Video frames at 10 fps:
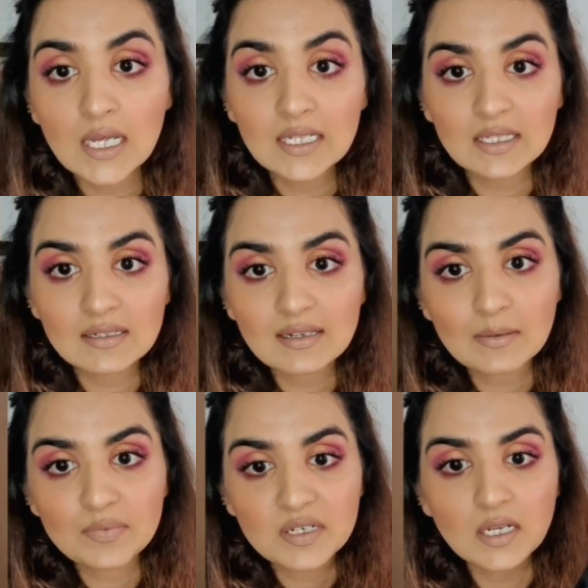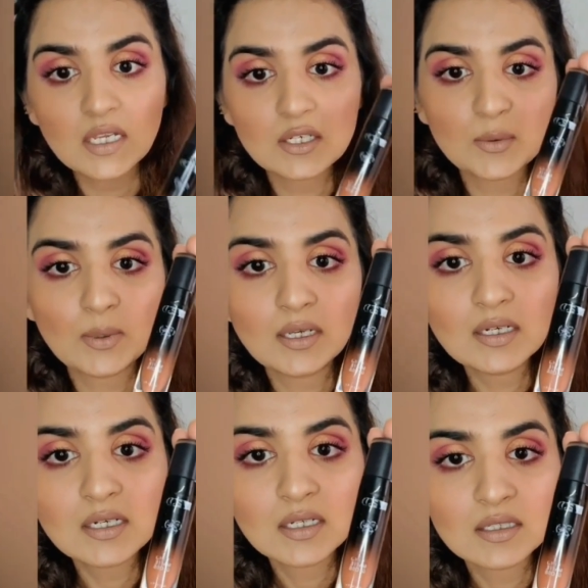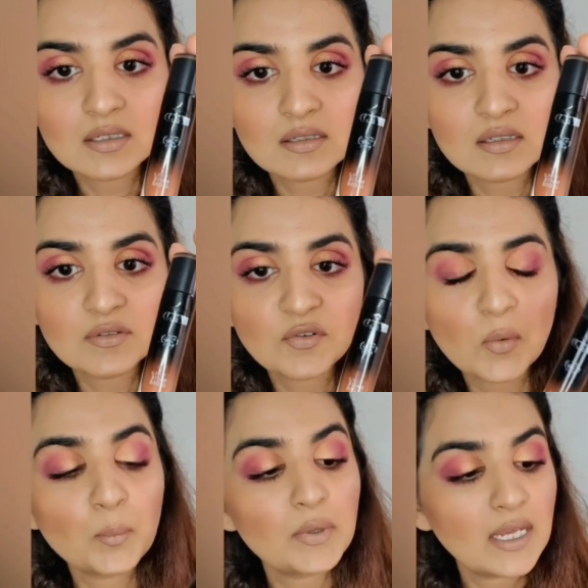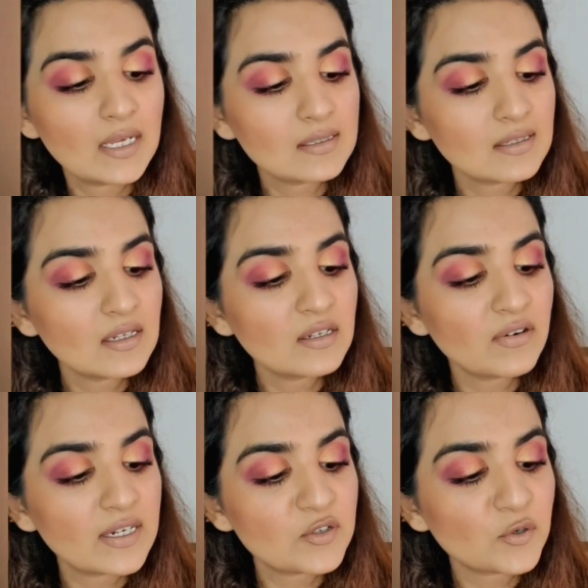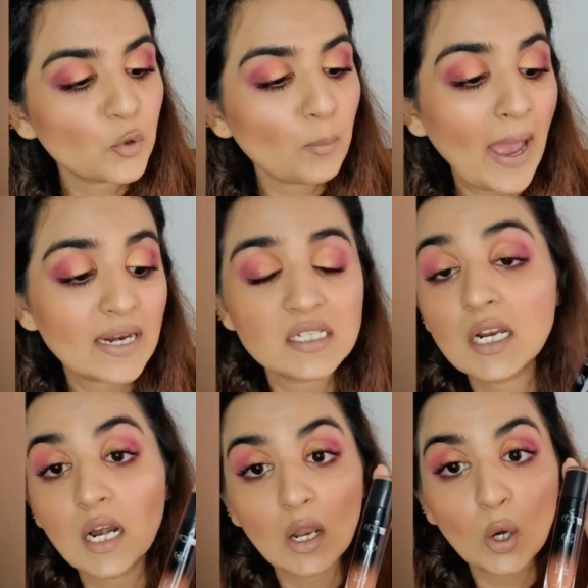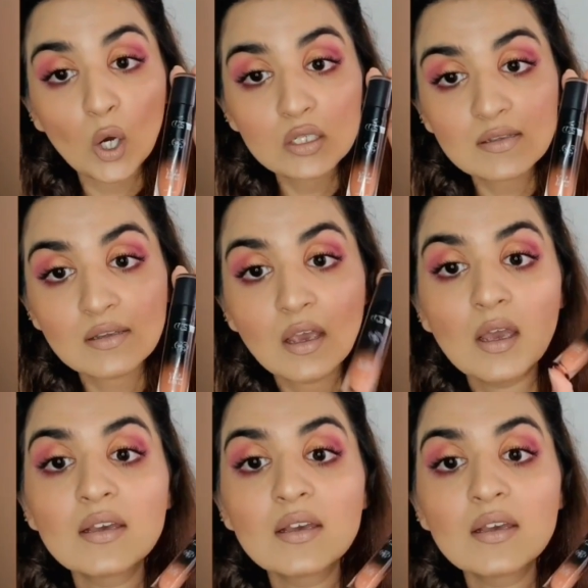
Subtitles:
this lipstick into it. This is from PSC Retro Matte Gloss.